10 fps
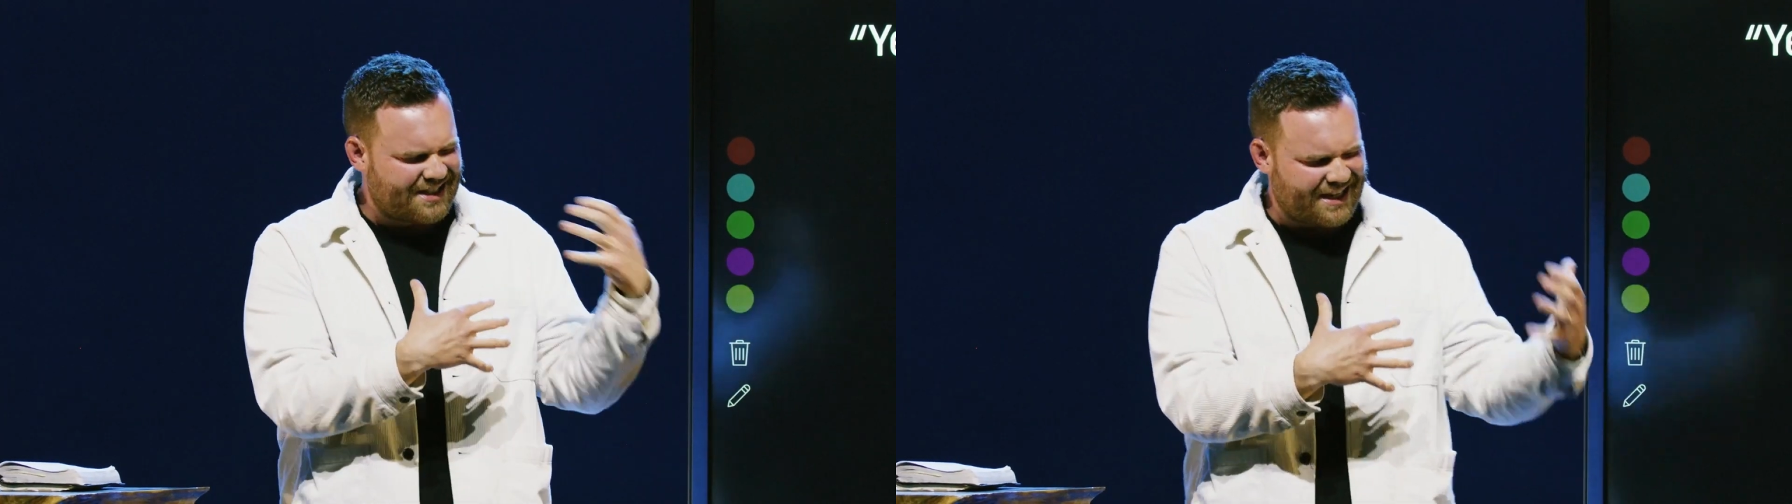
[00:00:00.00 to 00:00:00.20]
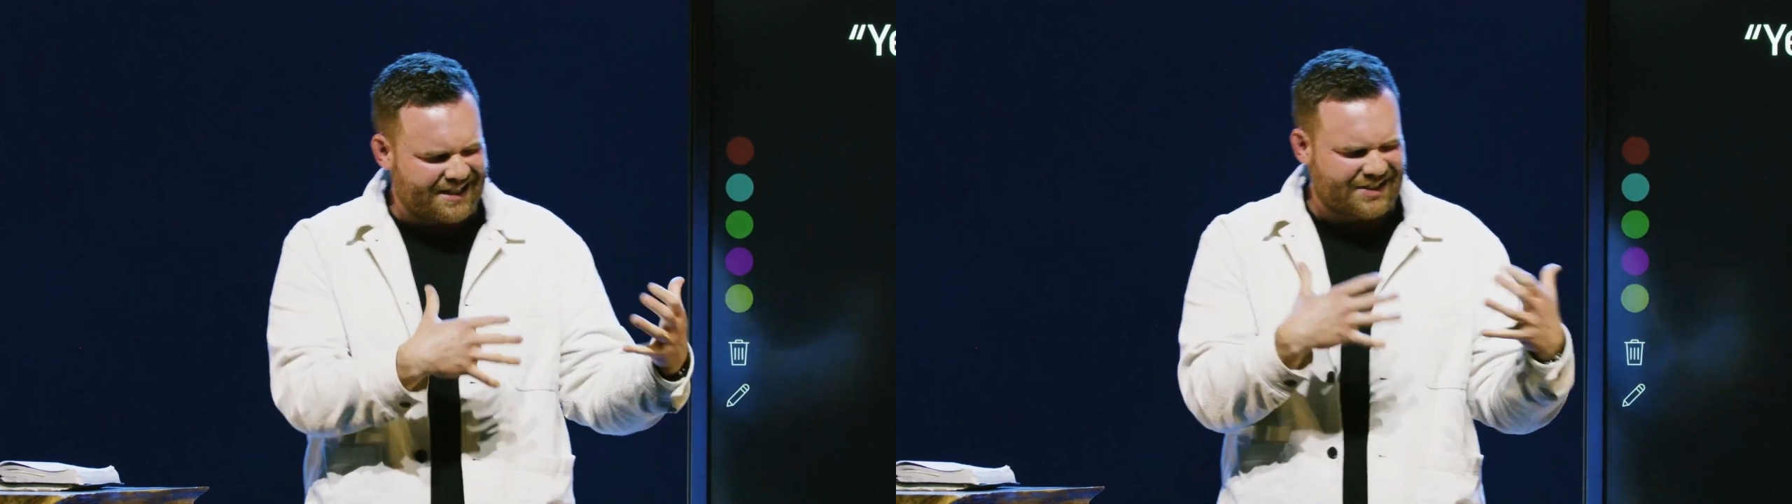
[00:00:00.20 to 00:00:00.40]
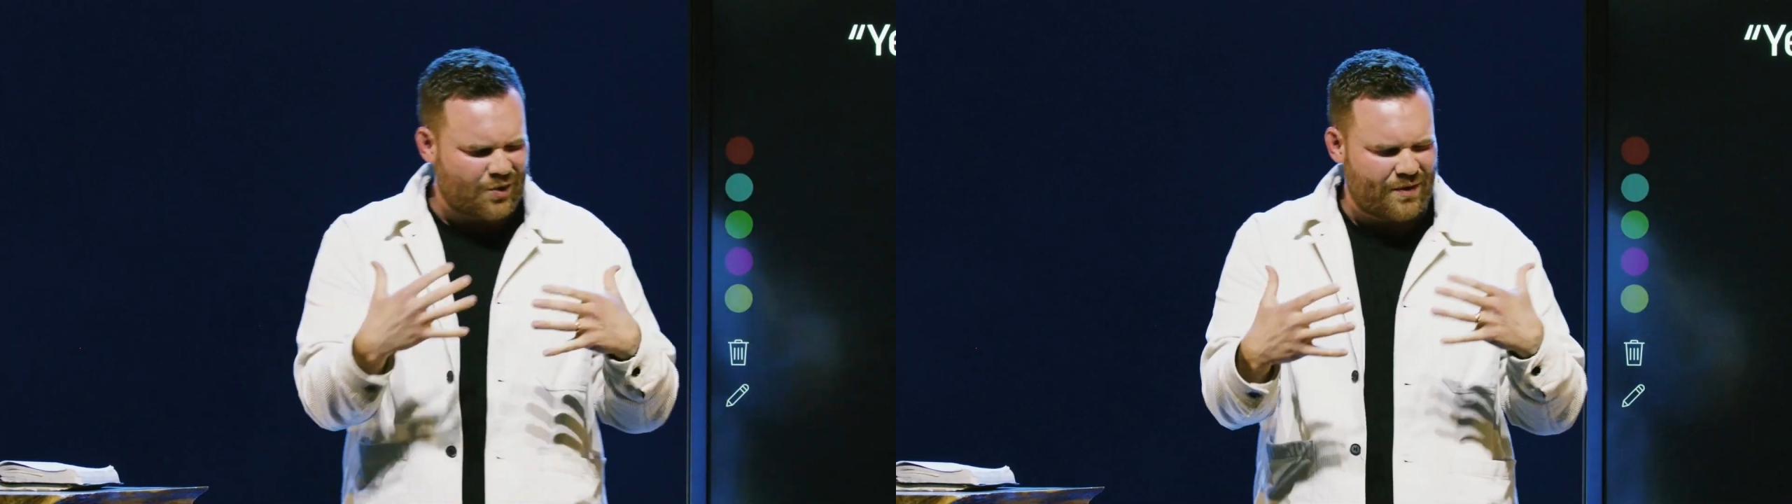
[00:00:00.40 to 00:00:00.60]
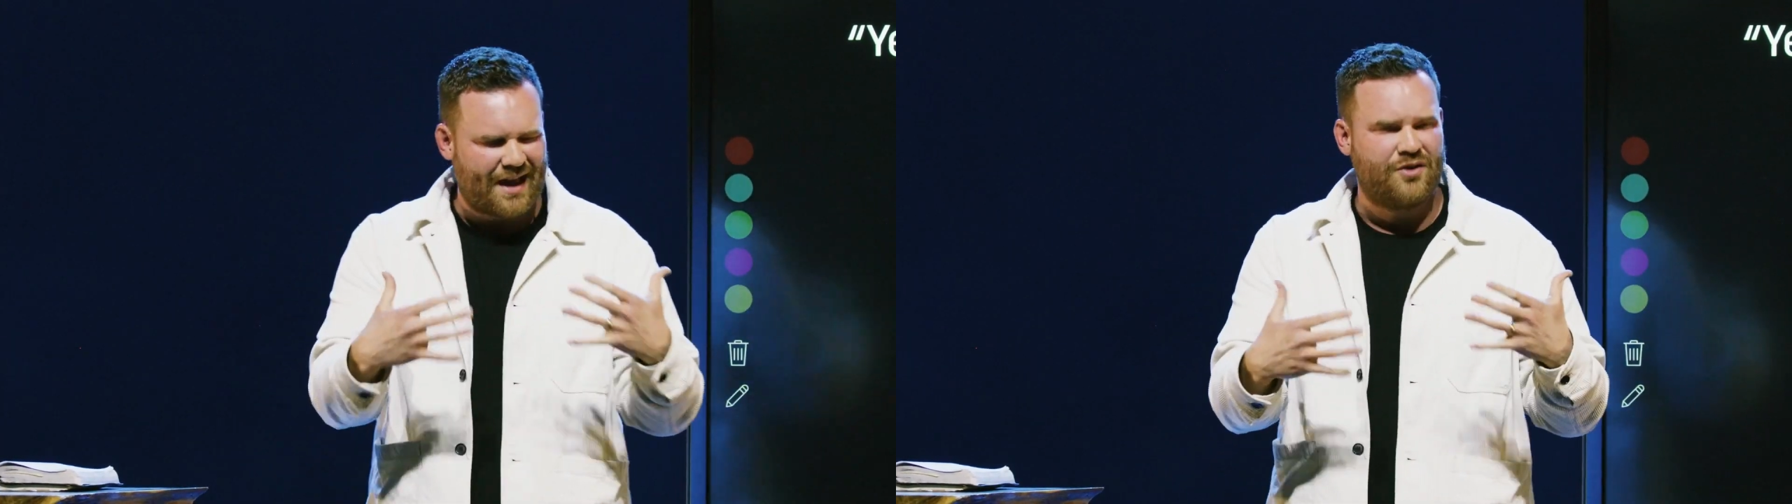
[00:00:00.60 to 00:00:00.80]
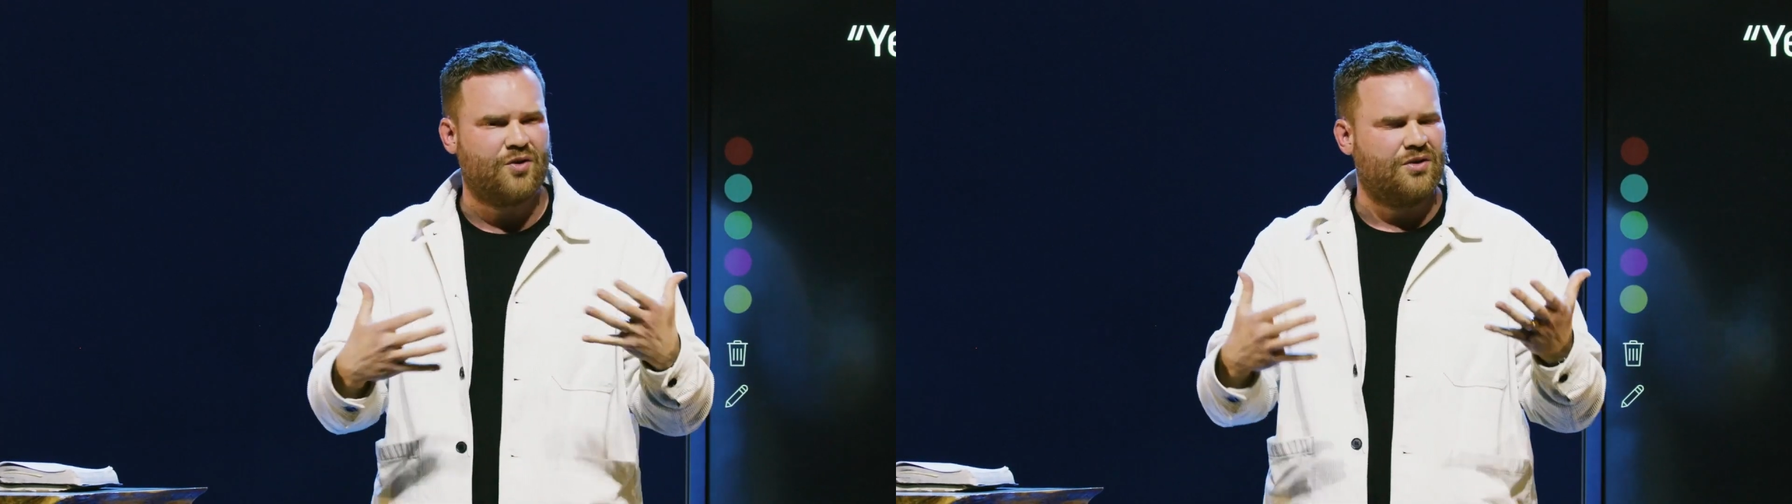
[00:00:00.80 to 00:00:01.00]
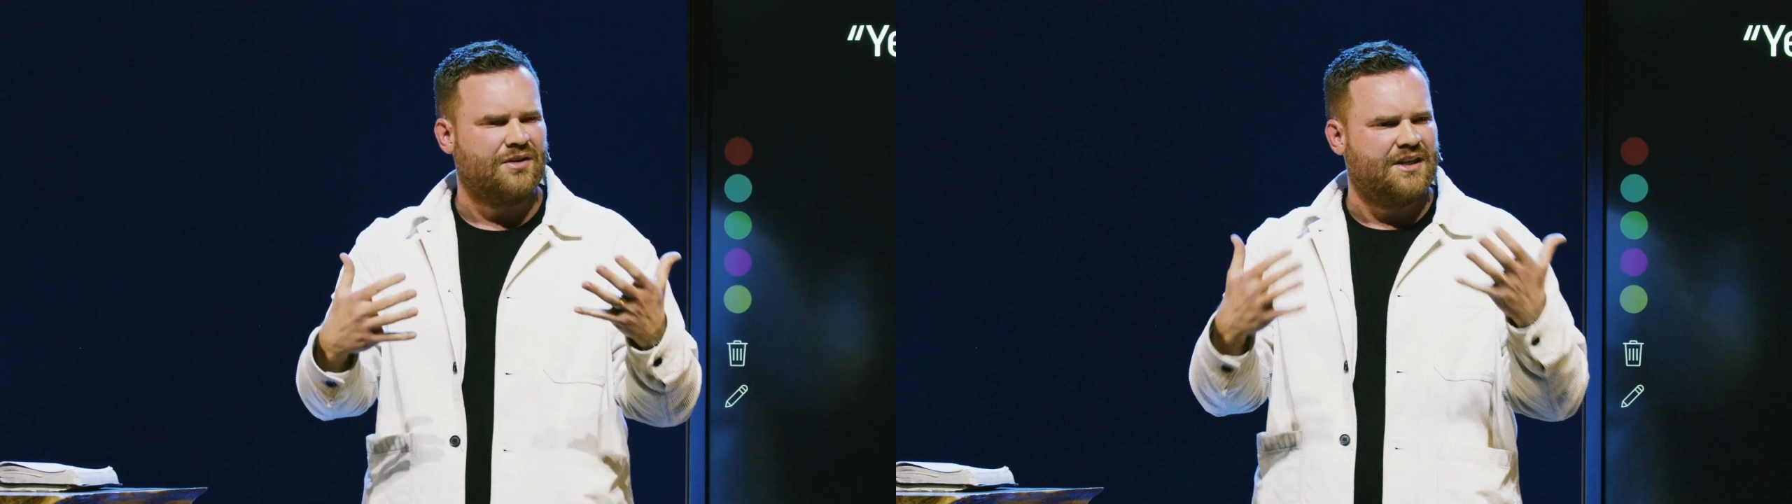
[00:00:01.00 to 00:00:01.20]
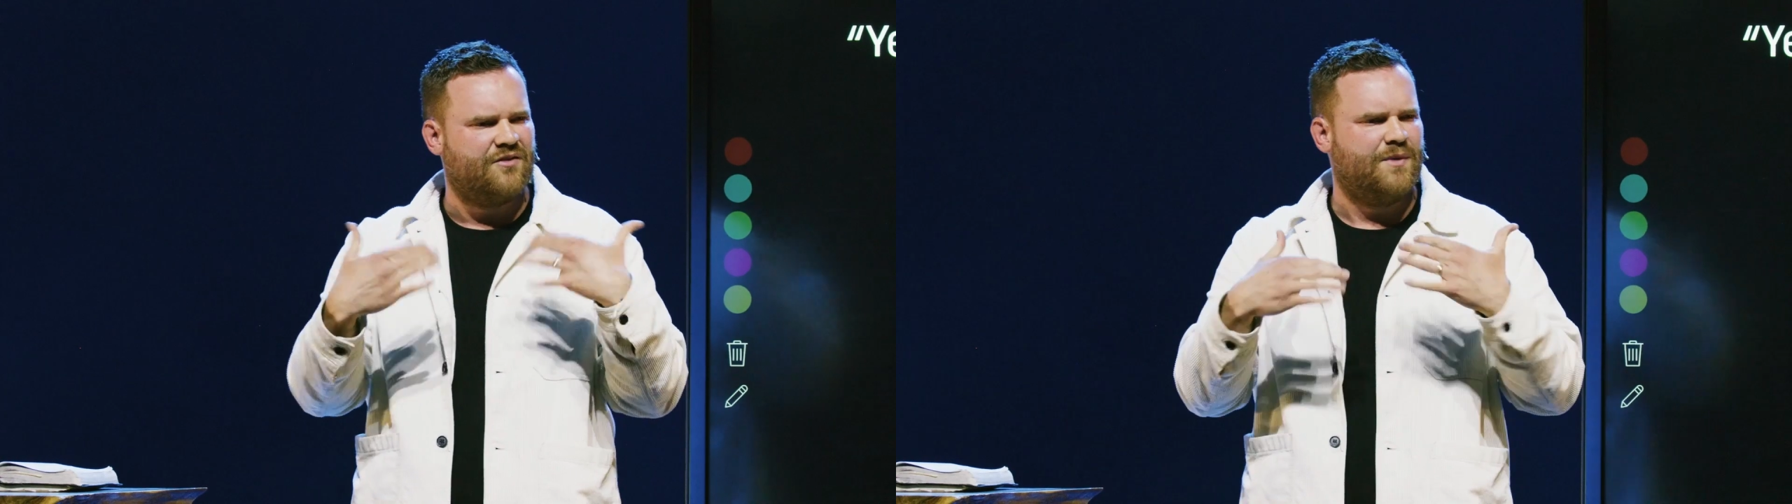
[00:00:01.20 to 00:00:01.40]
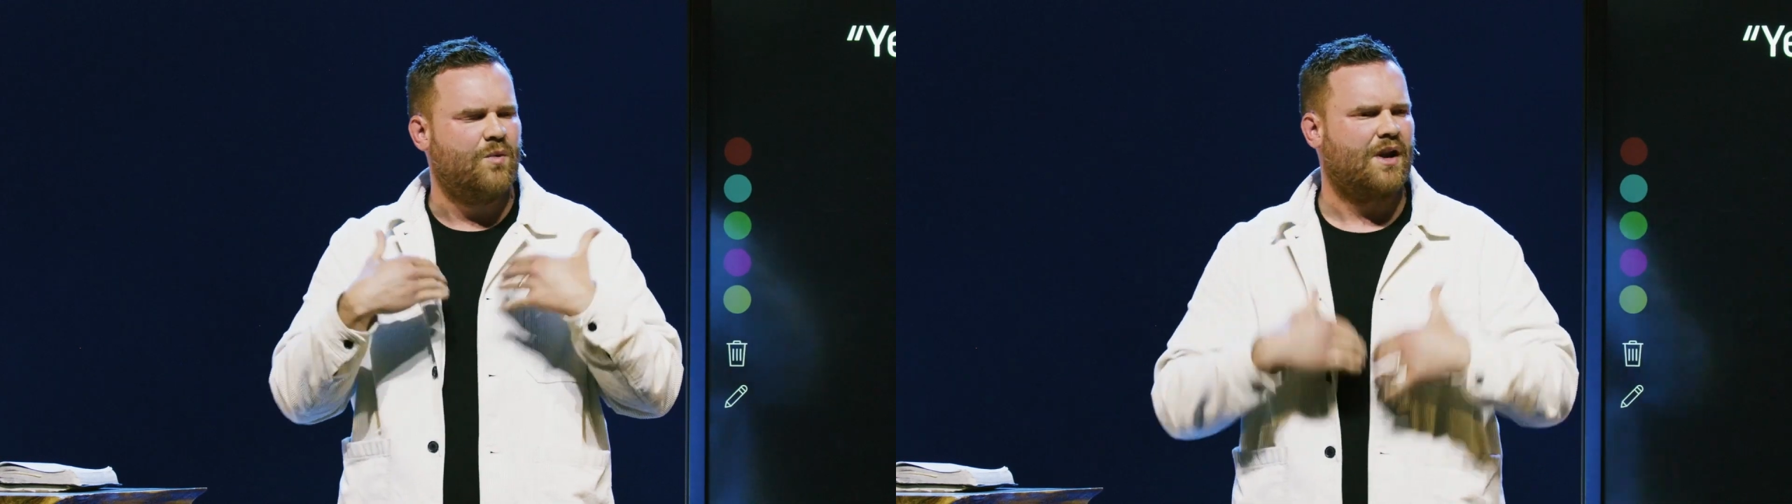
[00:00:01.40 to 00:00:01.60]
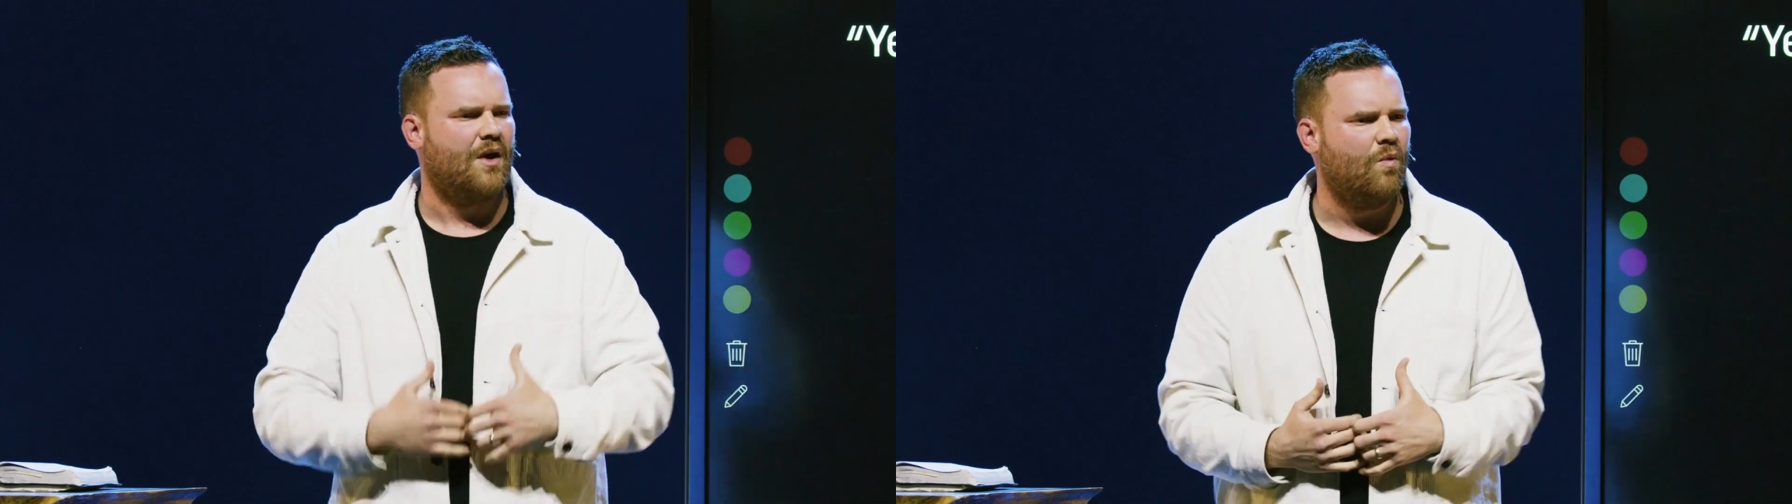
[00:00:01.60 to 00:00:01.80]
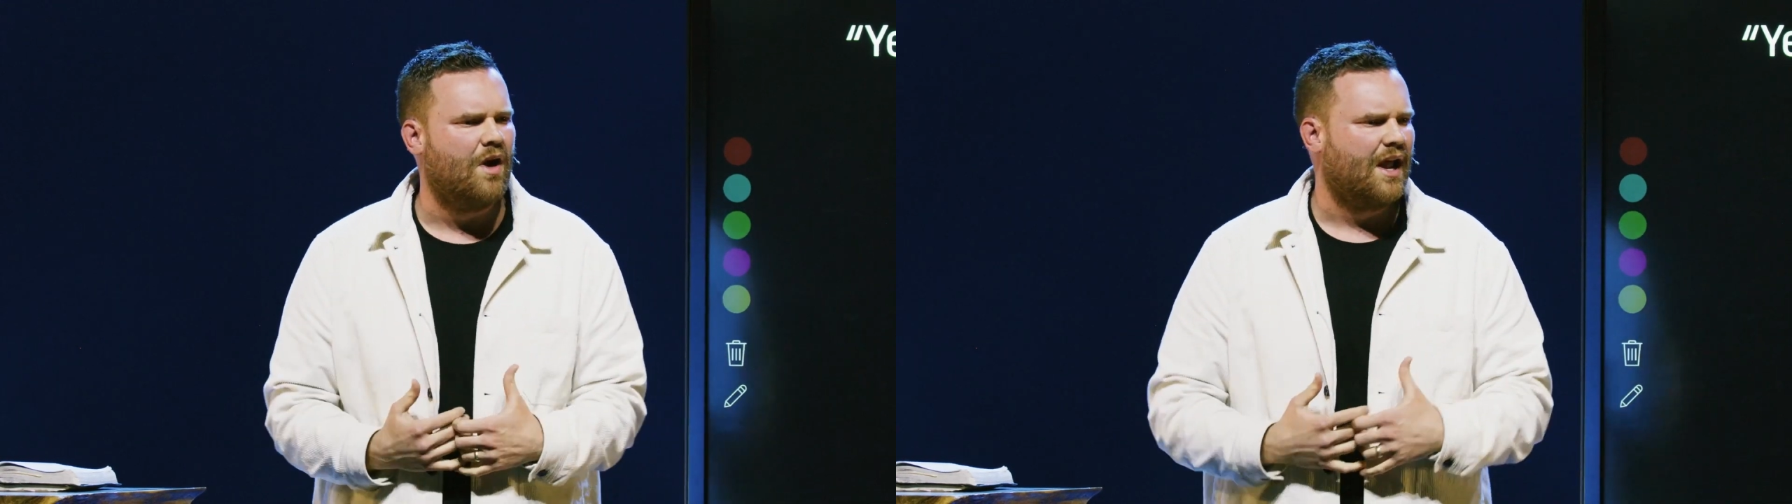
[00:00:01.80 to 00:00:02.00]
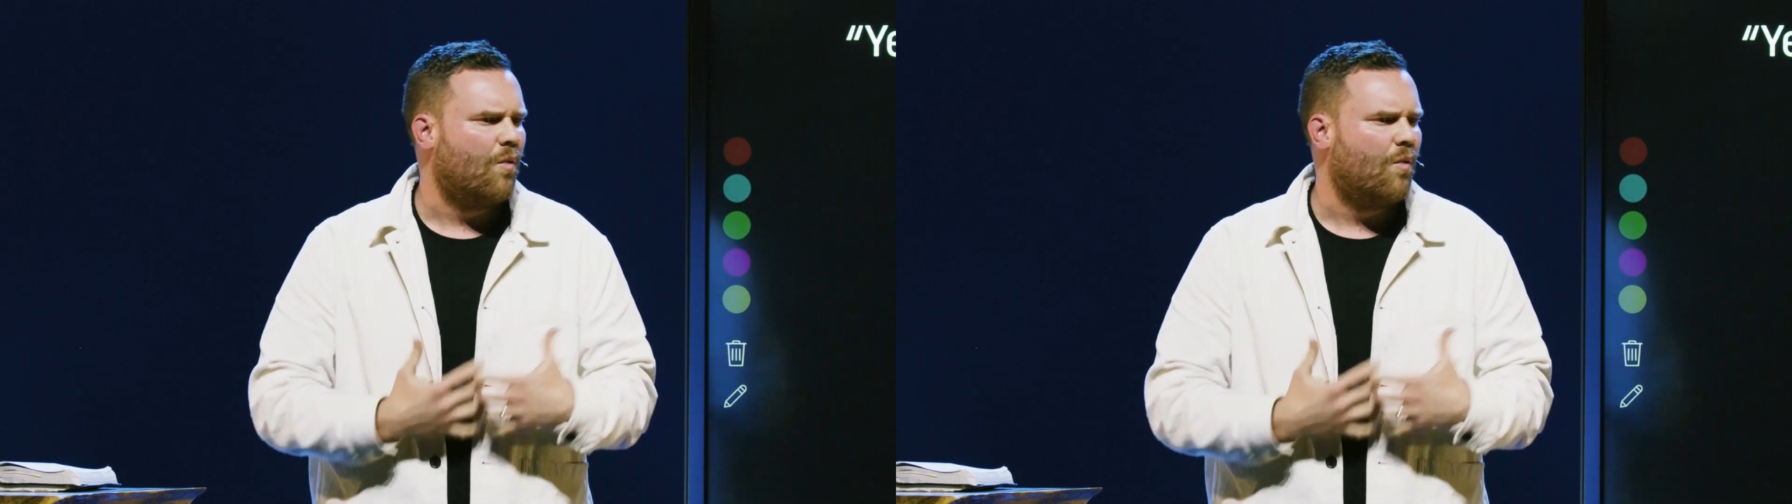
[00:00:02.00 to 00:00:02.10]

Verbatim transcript: things so that you'll give me what I want.